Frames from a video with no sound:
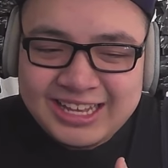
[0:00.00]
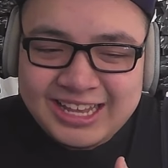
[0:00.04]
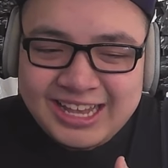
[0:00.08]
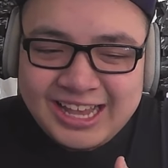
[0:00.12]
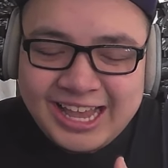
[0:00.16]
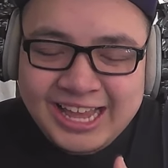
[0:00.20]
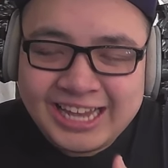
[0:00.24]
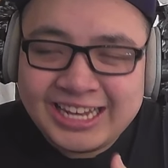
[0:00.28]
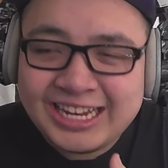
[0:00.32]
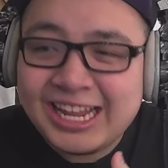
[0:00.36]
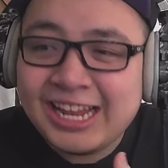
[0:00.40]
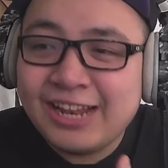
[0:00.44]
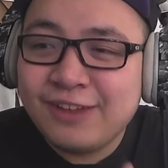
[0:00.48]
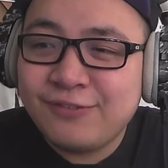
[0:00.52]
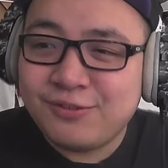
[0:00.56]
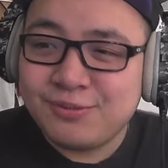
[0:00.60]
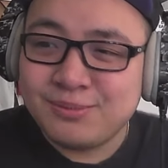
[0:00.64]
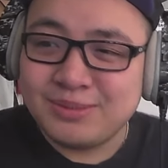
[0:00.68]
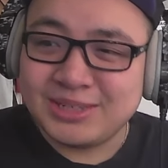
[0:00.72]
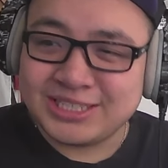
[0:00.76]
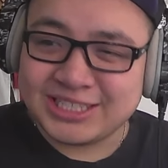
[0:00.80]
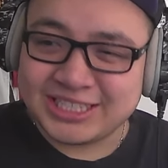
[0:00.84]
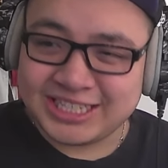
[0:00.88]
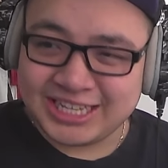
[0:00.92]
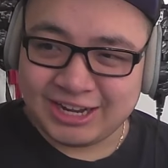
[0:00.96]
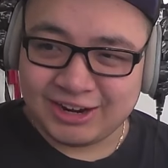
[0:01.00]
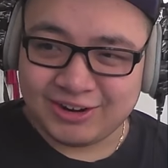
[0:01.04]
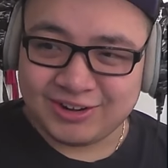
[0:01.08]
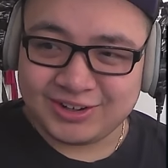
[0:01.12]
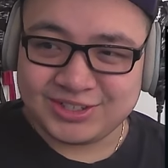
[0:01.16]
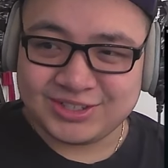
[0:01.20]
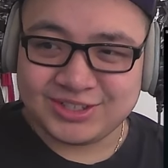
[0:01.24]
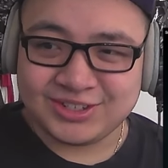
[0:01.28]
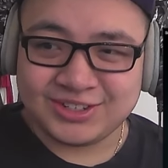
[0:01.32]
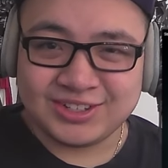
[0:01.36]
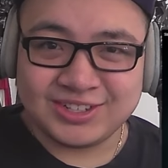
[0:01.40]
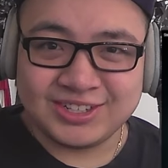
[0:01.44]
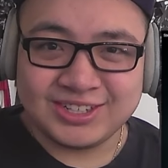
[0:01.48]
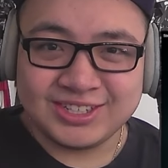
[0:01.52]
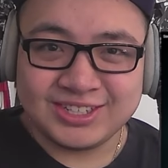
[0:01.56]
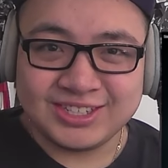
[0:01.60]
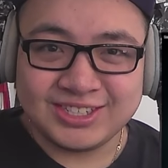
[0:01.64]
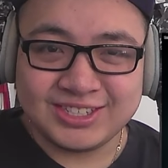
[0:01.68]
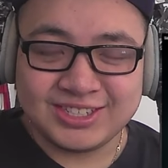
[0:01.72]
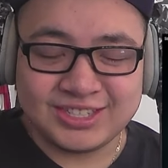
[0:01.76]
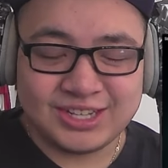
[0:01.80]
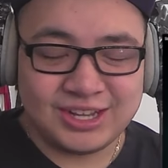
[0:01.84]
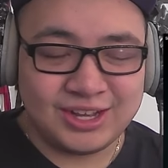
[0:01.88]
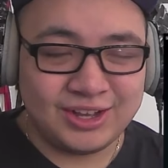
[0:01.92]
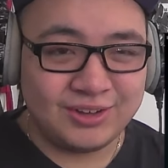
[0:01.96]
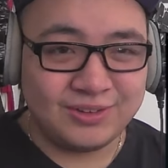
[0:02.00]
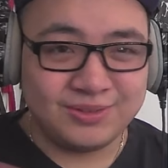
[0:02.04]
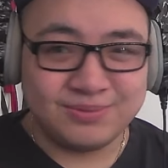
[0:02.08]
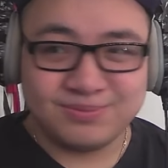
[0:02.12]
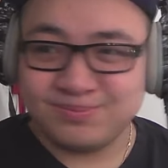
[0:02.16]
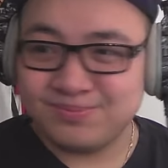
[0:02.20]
an infamous character. So